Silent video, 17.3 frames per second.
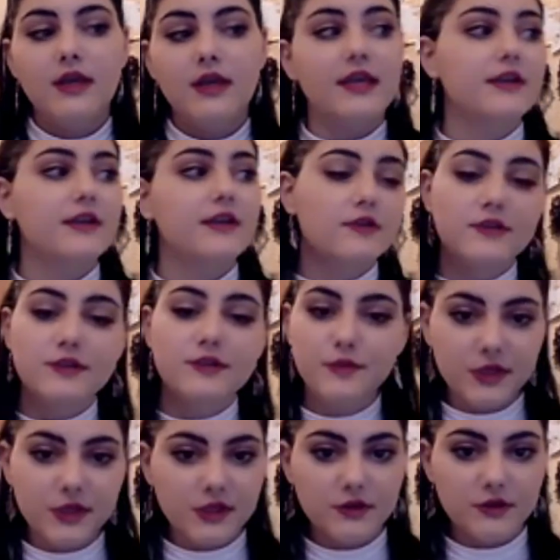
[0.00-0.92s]
It can also
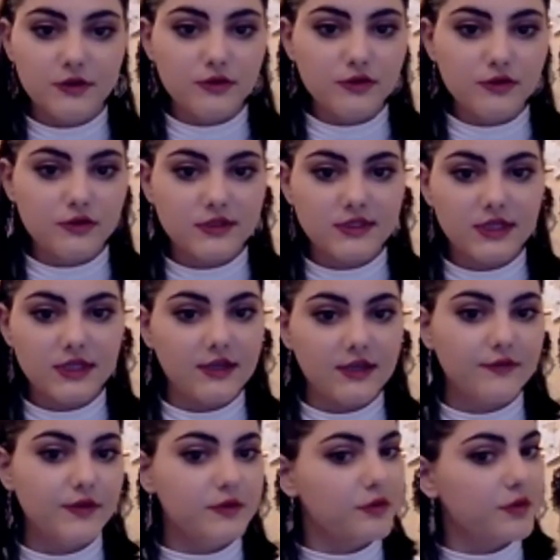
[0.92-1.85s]
be used
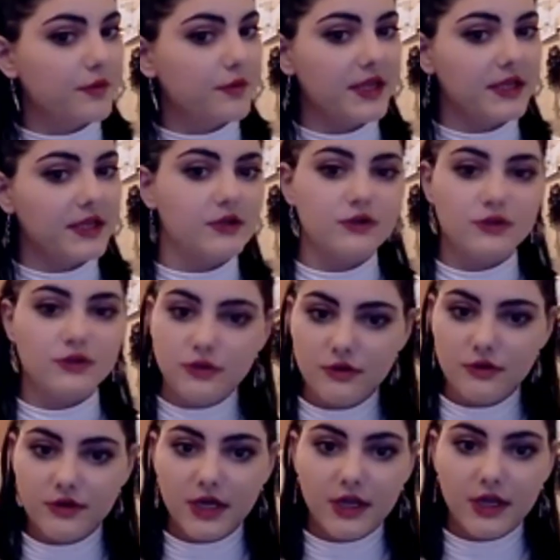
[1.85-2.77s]
if you were making
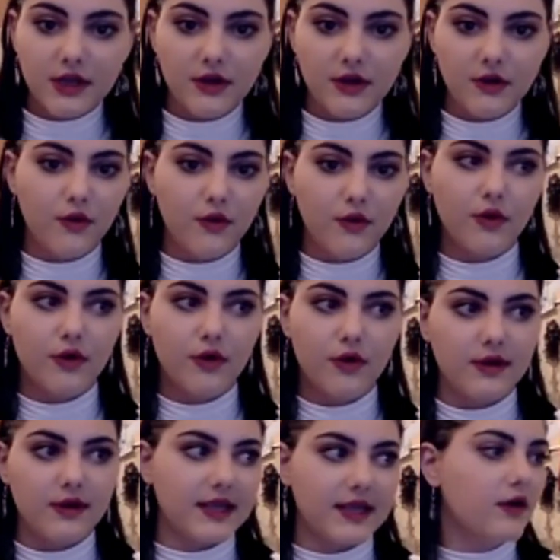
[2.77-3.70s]
jewelry or
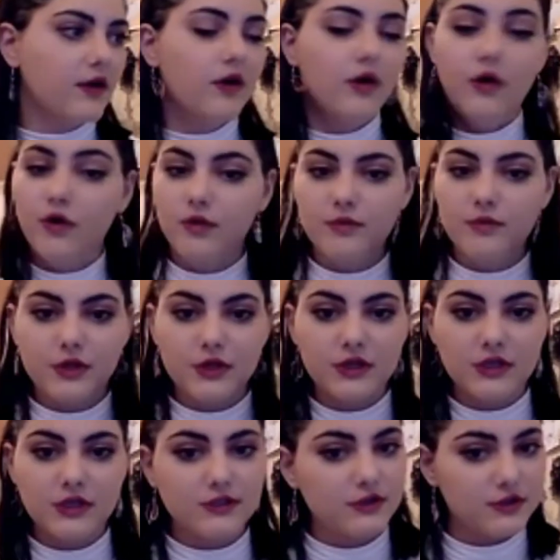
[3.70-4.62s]
like home
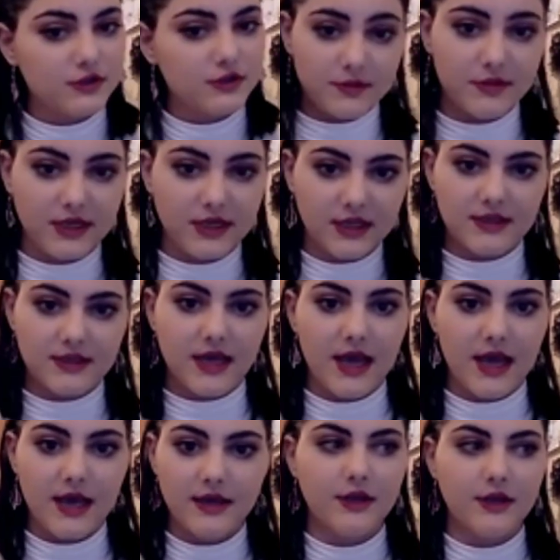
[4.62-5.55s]
goods or something like
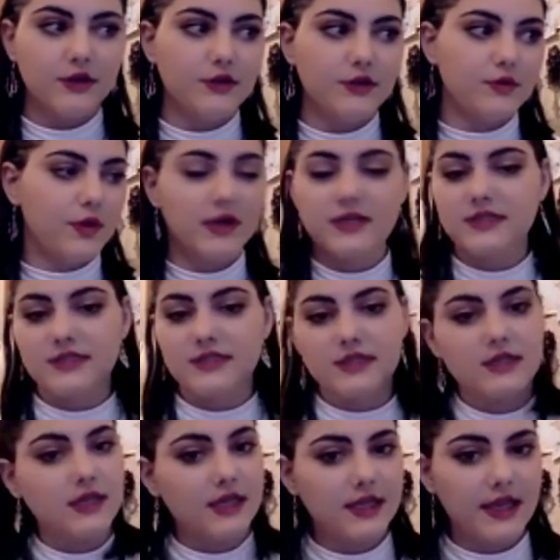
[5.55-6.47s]
that, and you wanted
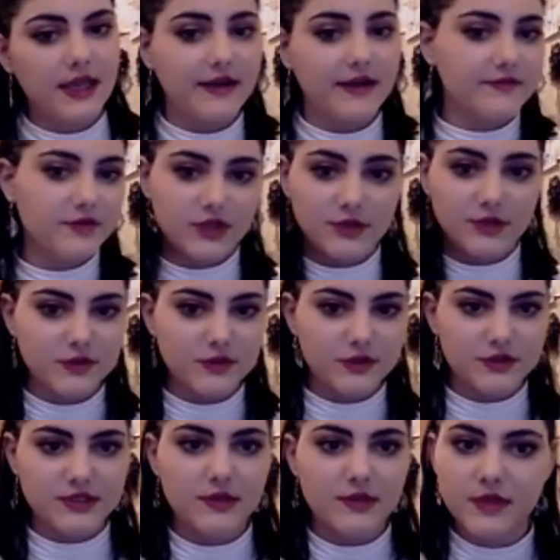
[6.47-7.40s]
to like have gems
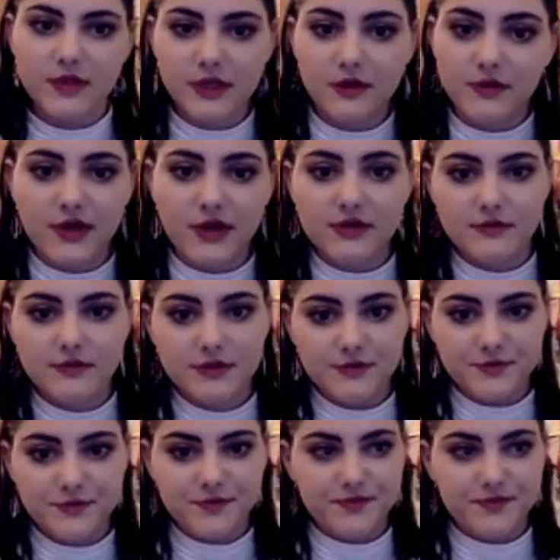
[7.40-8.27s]
or something around.